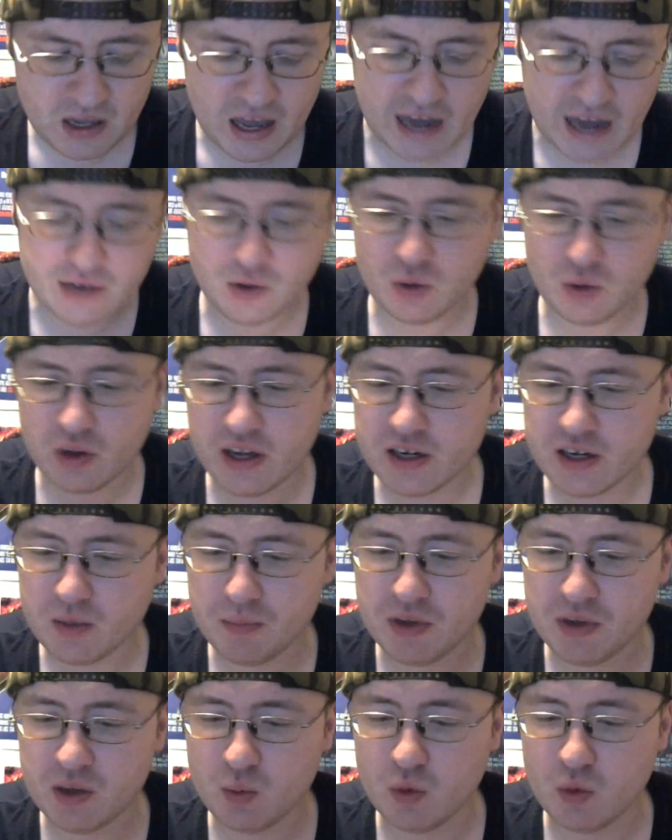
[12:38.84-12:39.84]
I do like a
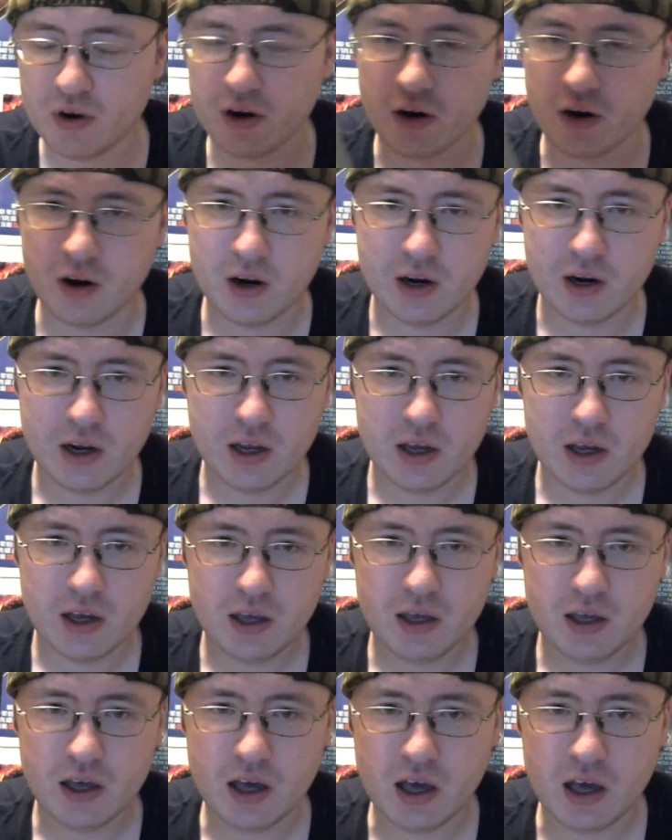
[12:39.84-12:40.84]
bit where
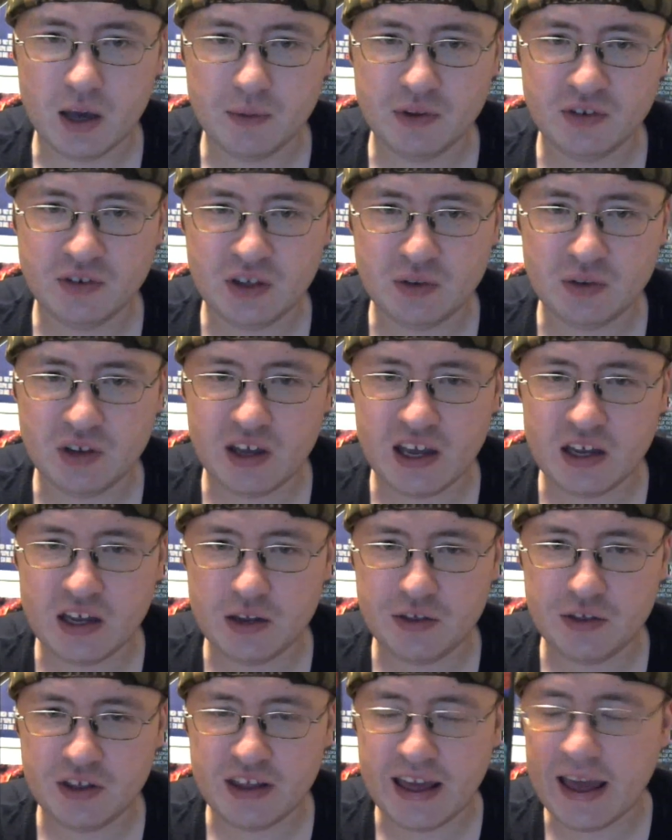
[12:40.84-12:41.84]
uh, it seems like
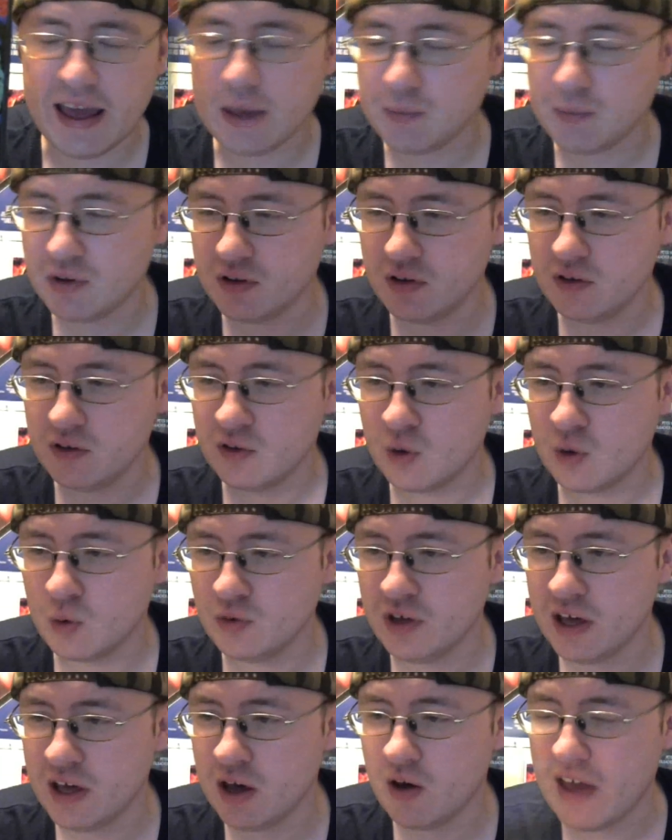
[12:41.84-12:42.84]
anything that happens in this
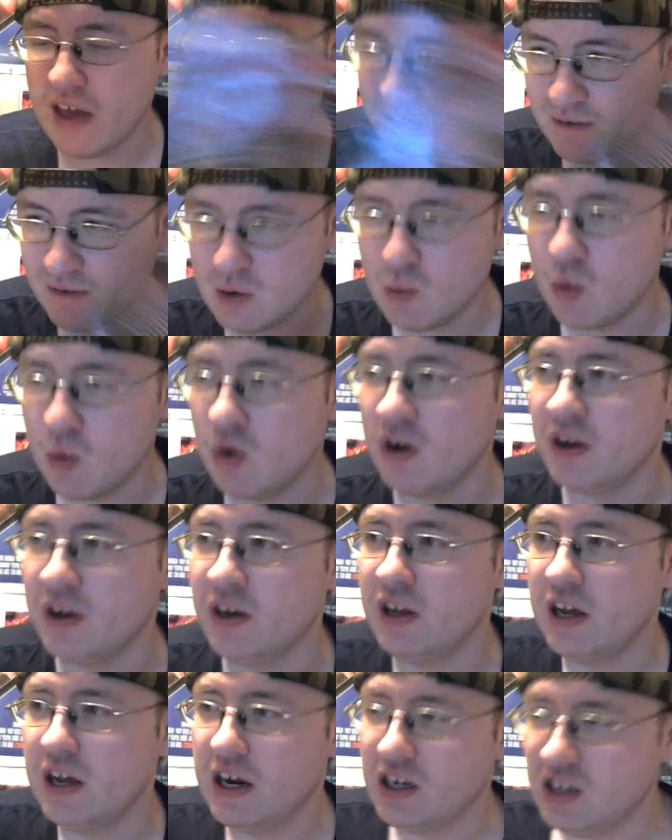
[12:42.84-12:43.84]
hotel,
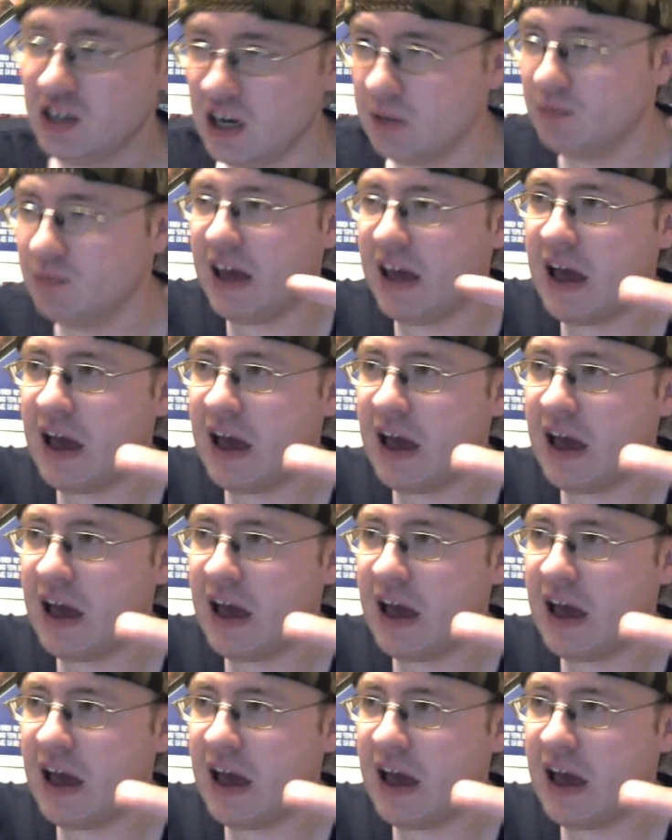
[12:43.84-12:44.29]
everyone comes